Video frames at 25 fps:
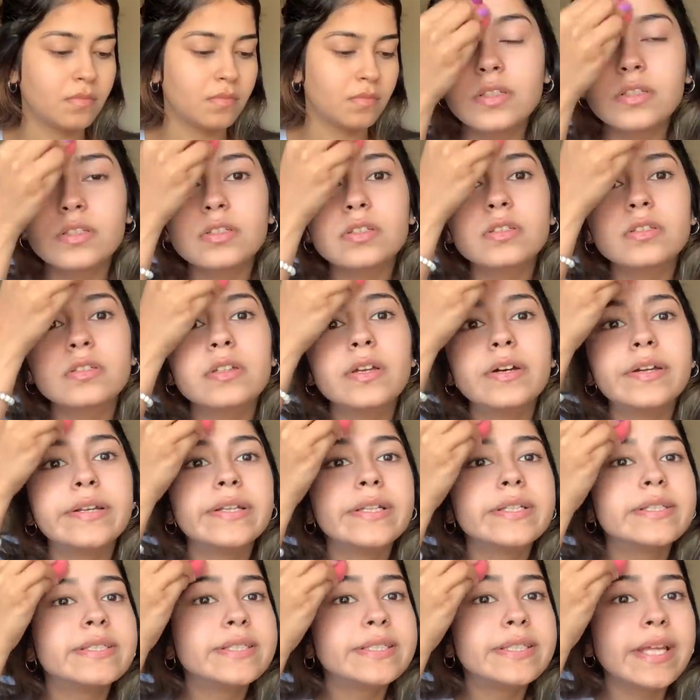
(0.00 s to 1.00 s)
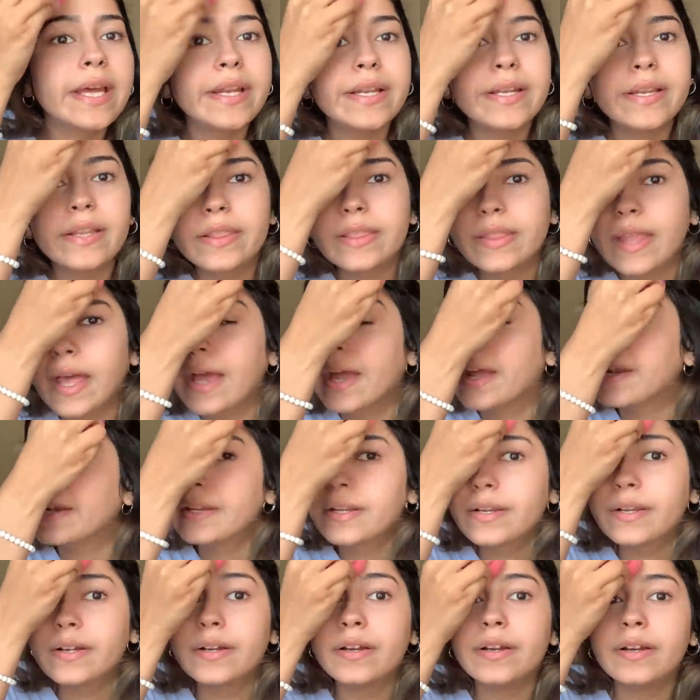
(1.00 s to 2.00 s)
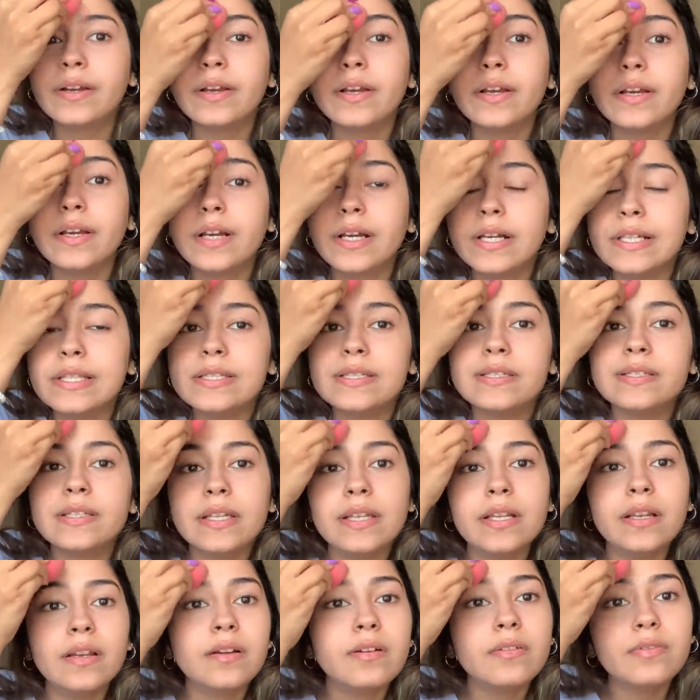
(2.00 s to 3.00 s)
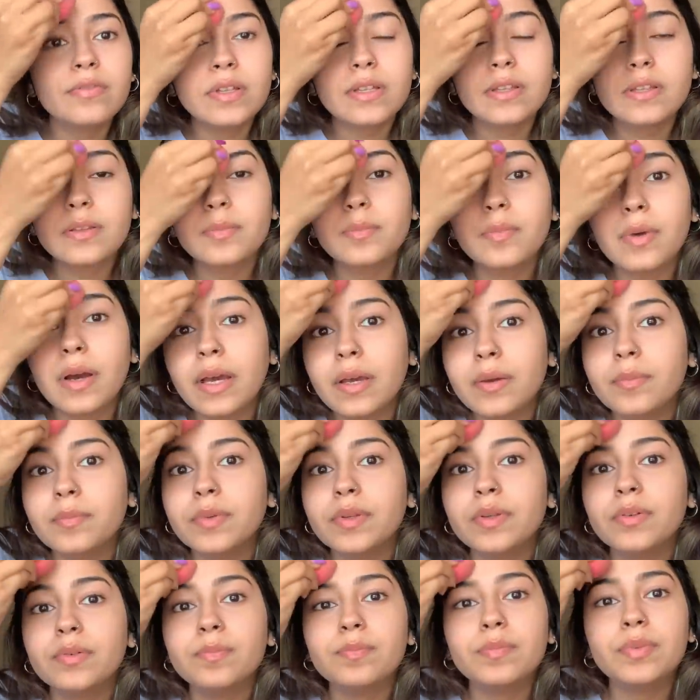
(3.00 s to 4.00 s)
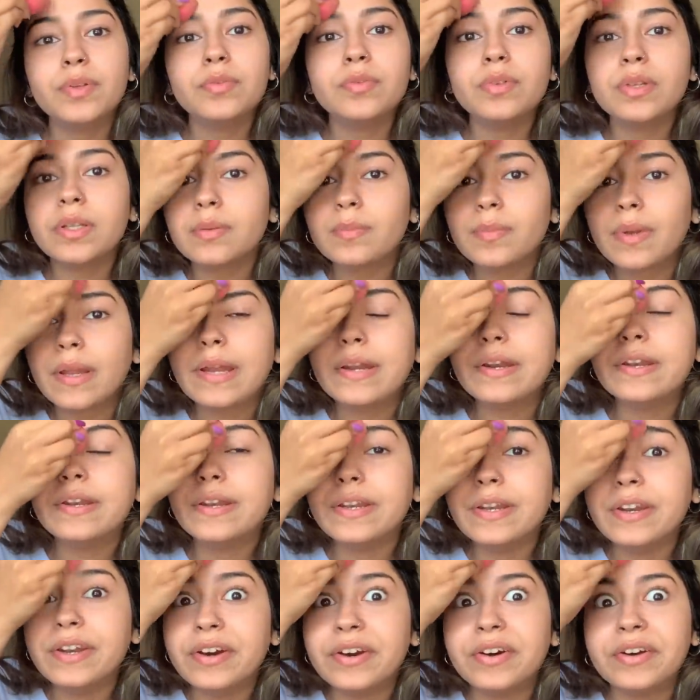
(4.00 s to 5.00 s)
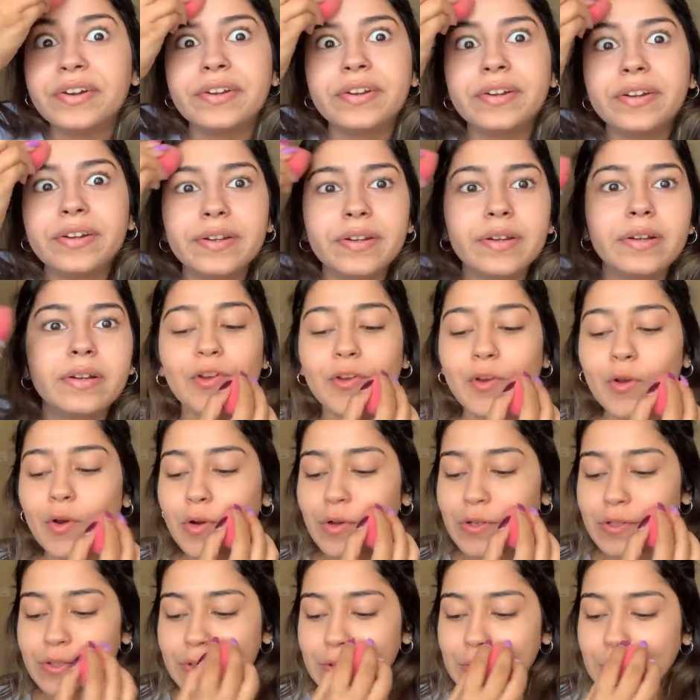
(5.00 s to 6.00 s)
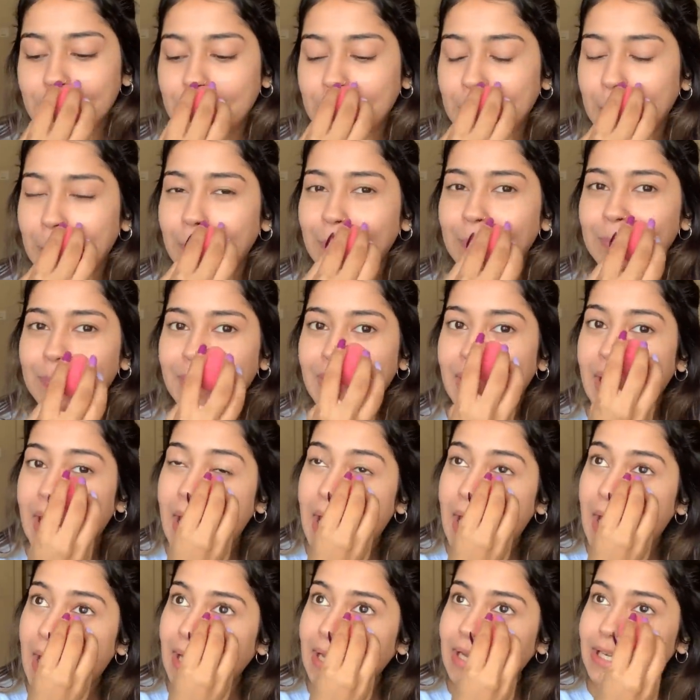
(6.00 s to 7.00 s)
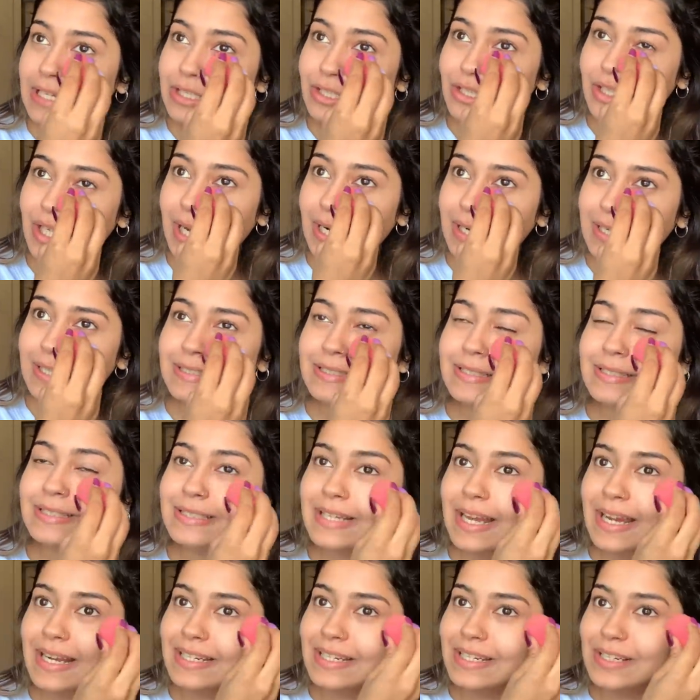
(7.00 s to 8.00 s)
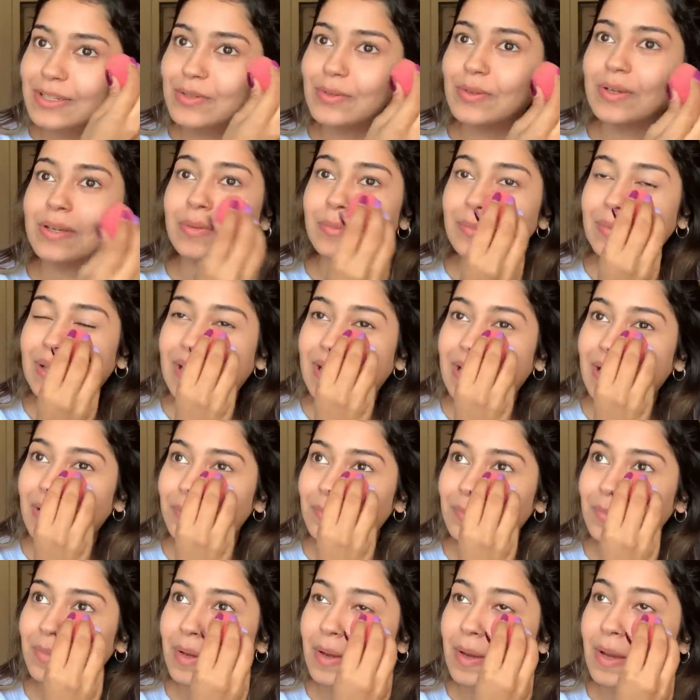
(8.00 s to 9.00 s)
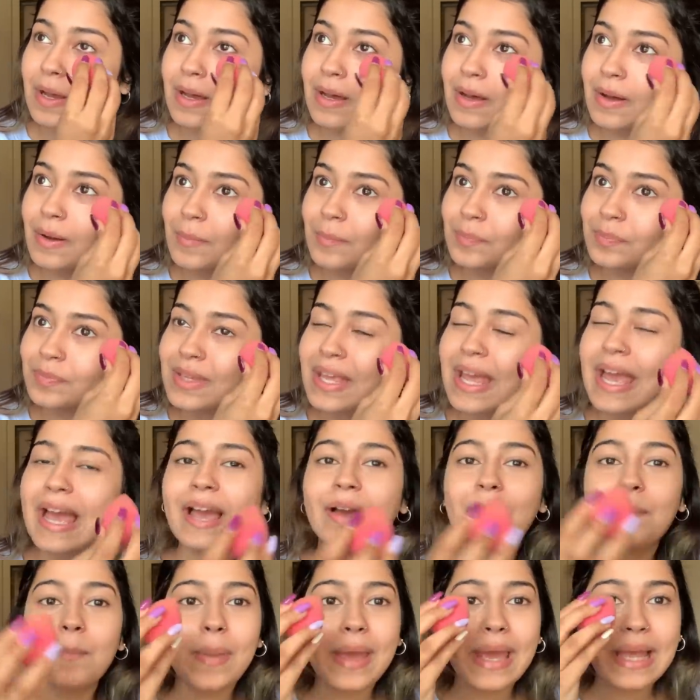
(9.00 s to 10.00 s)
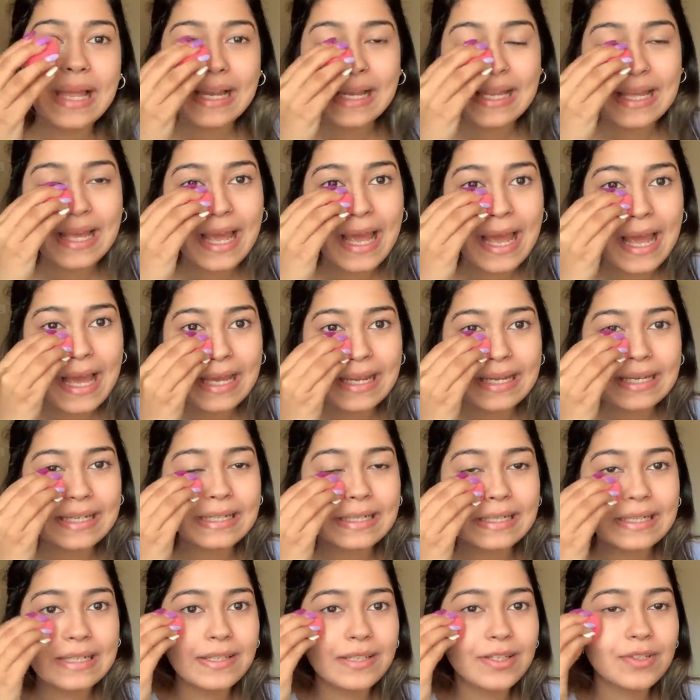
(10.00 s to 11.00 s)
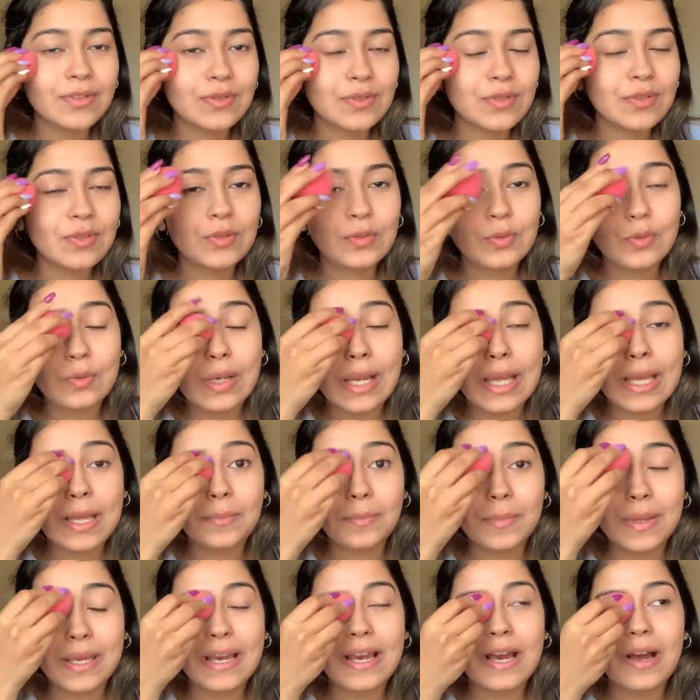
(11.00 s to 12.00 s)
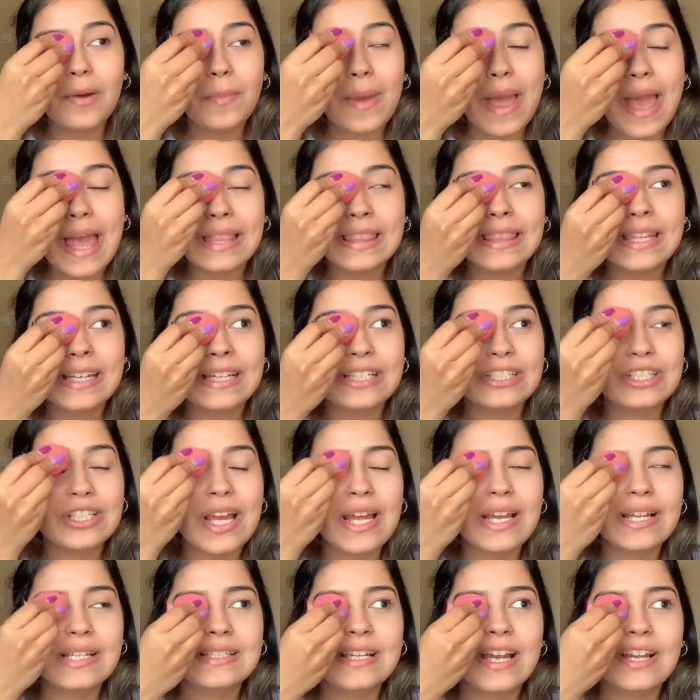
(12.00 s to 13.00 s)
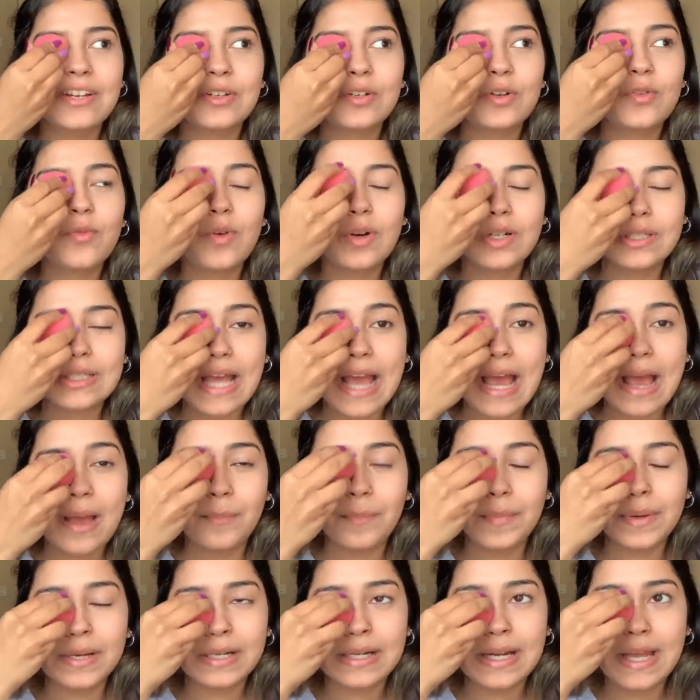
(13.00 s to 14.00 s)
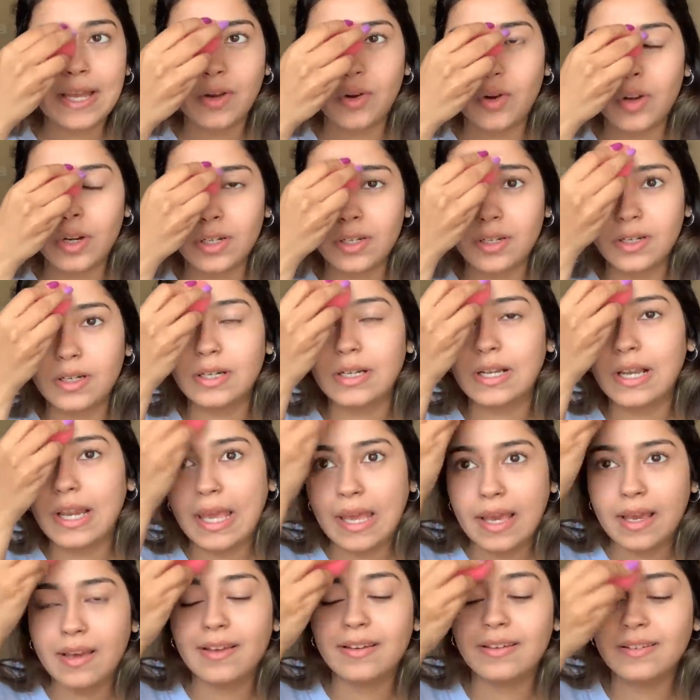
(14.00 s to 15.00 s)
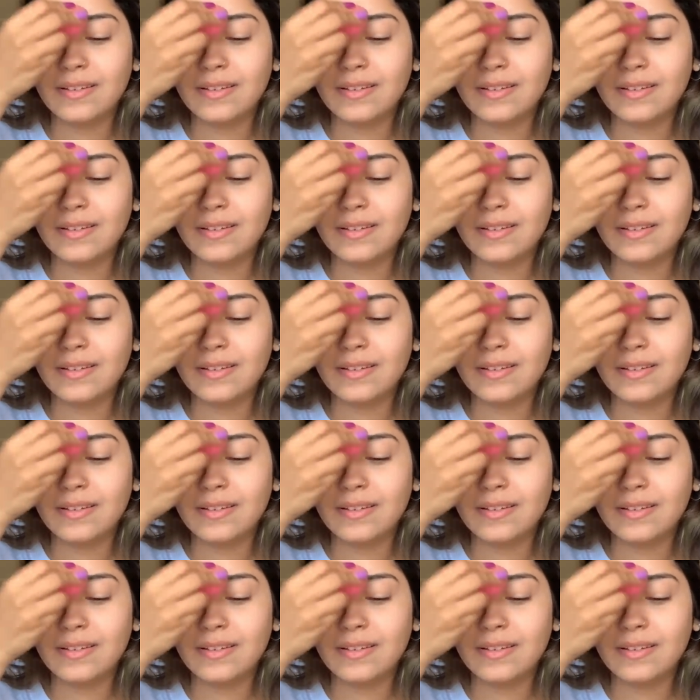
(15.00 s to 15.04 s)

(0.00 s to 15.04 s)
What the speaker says: Just gonna set that concealer with my beauty blender. Also, you know, I achanak started doing makeup. Pehle I didn't used to do like makeup, and then achanak, I don't know what happened, I ordered like